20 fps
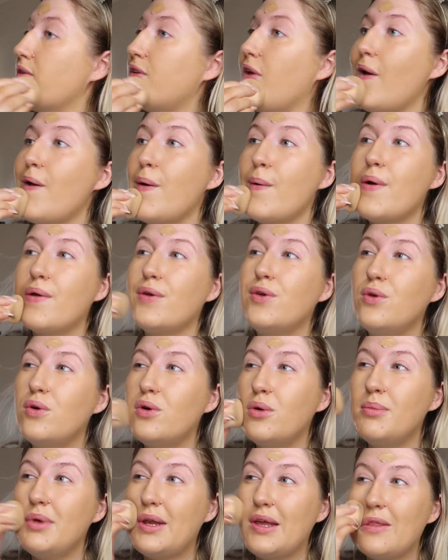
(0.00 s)
So
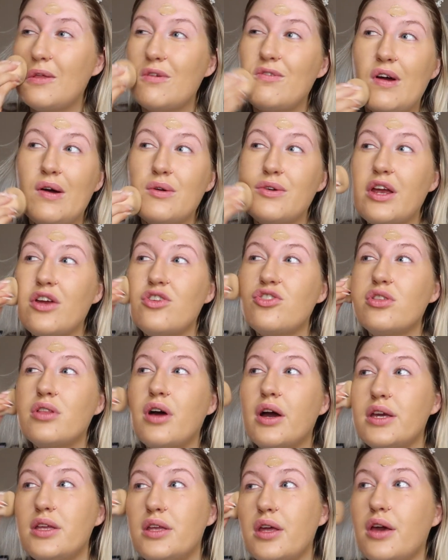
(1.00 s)
normally the foundation that
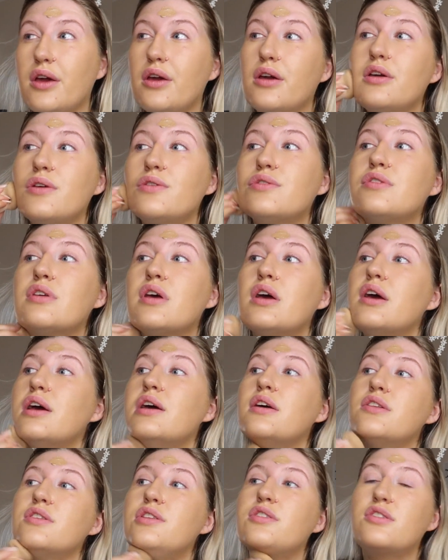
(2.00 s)
I use
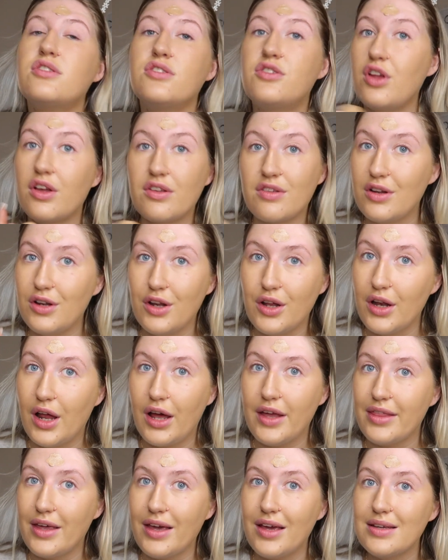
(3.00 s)
doesn't look
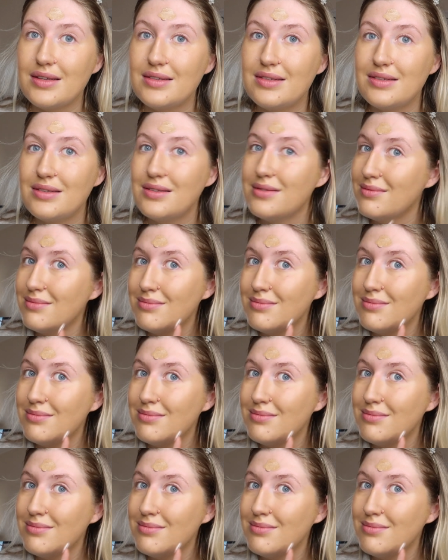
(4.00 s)
like this.